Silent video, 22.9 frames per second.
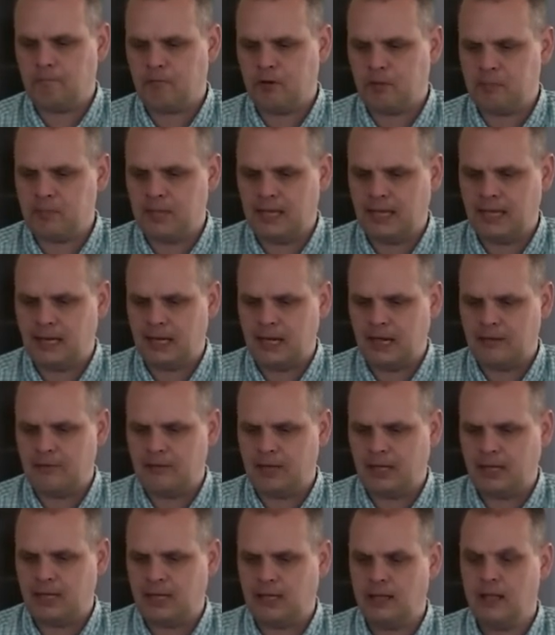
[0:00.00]
from the
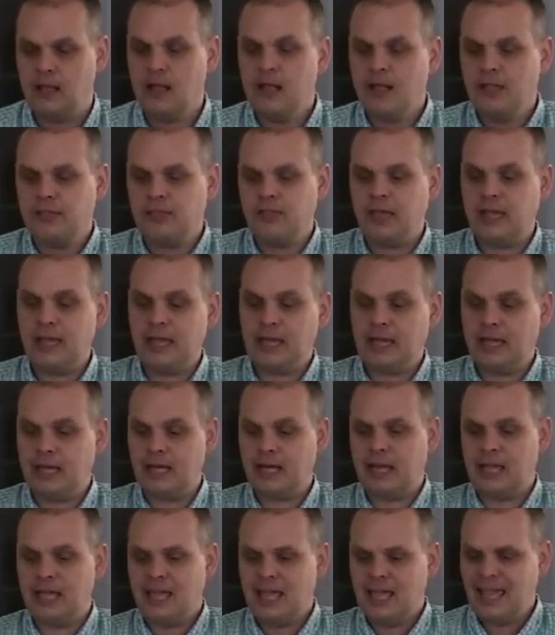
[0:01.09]
NIV,
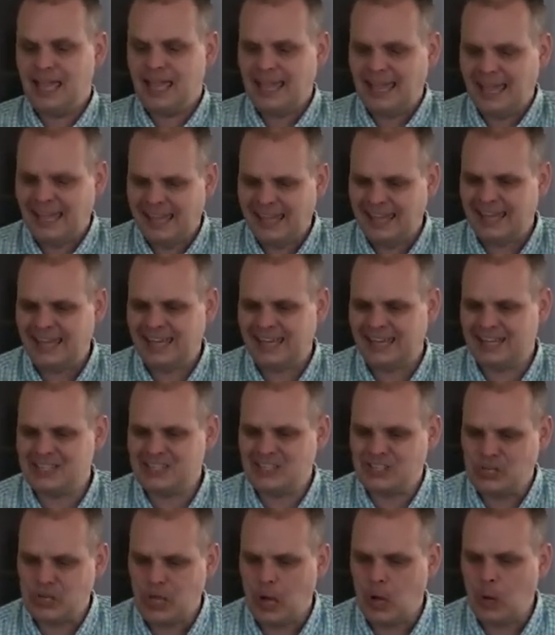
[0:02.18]
then it
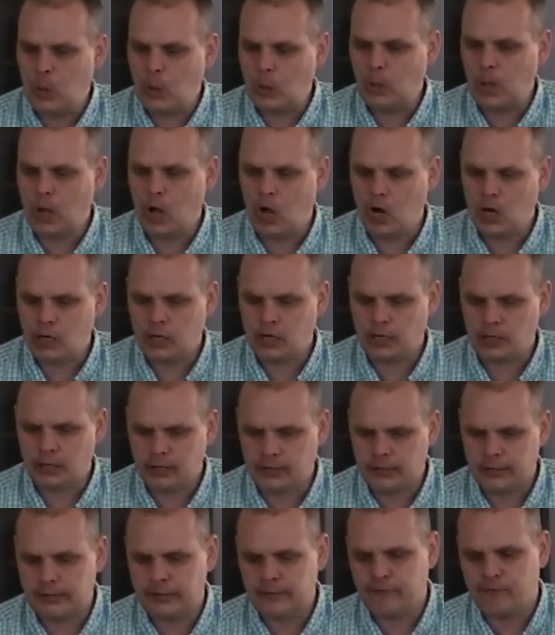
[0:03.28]
is no longer
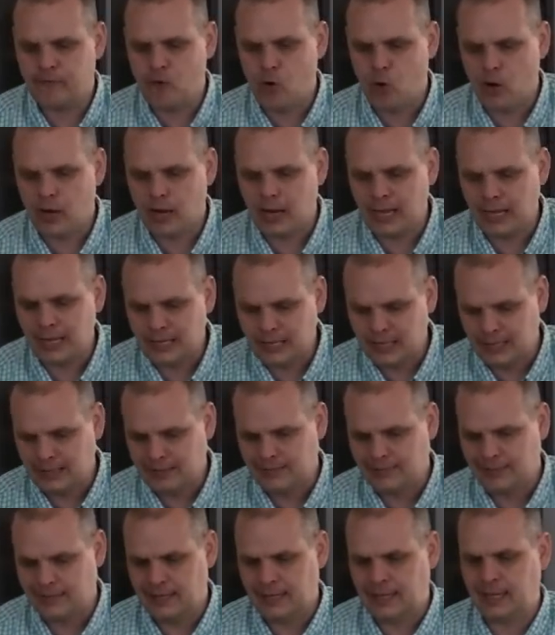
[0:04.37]
good for
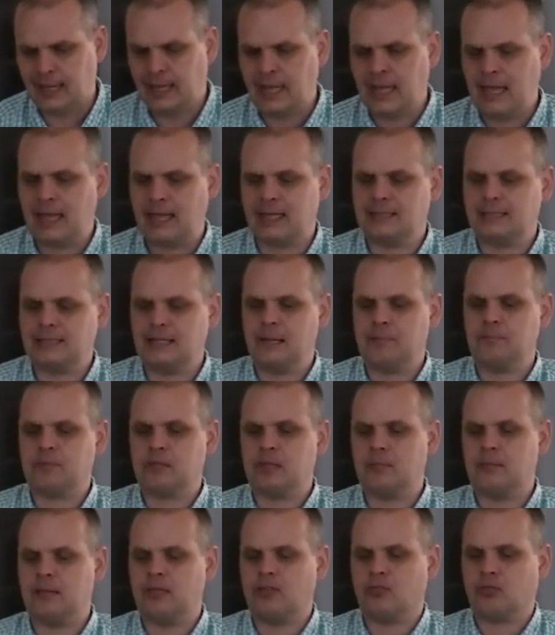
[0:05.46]
anything except to
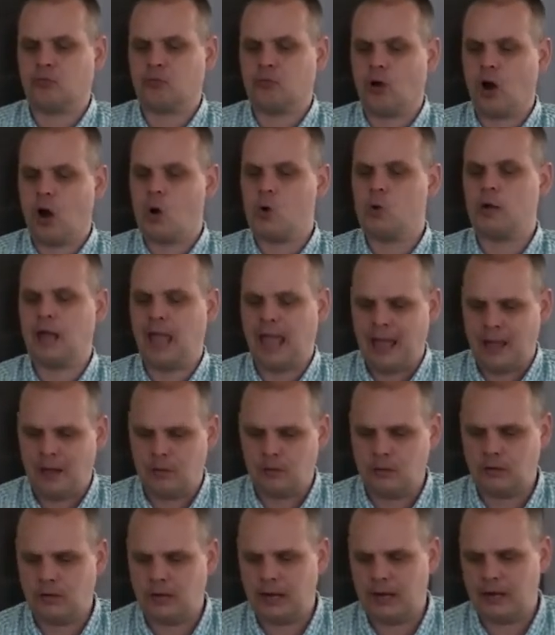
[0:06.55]
be thrown out
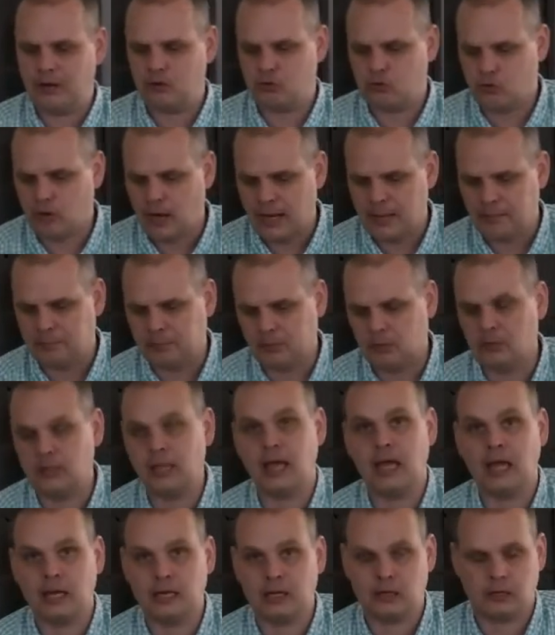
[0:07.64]
and trampled
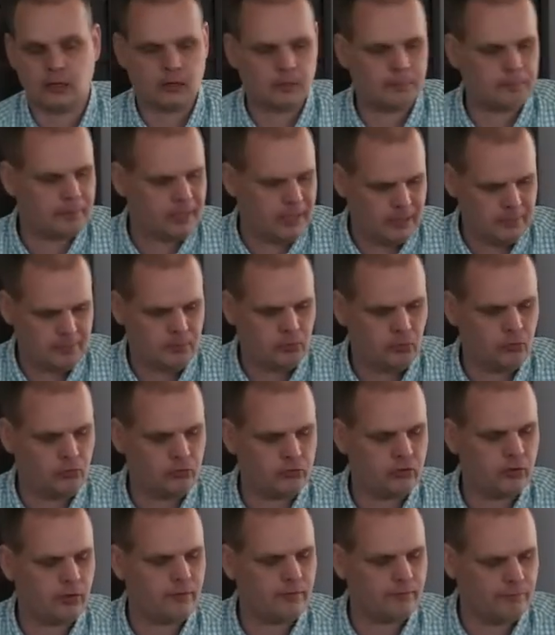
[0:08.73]
under people's
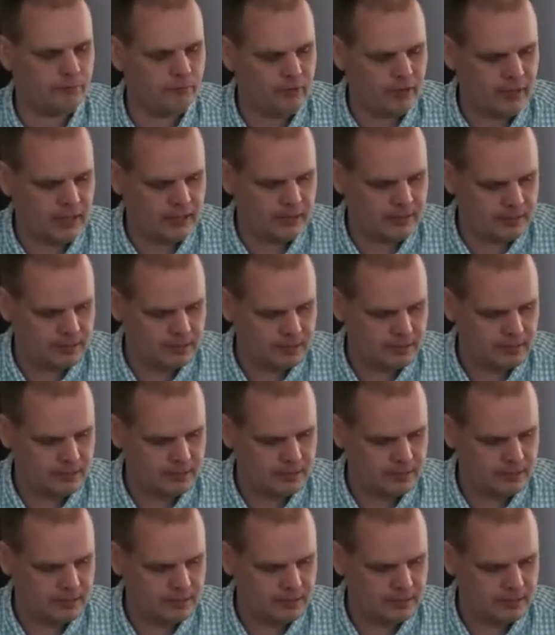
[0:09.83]
feet.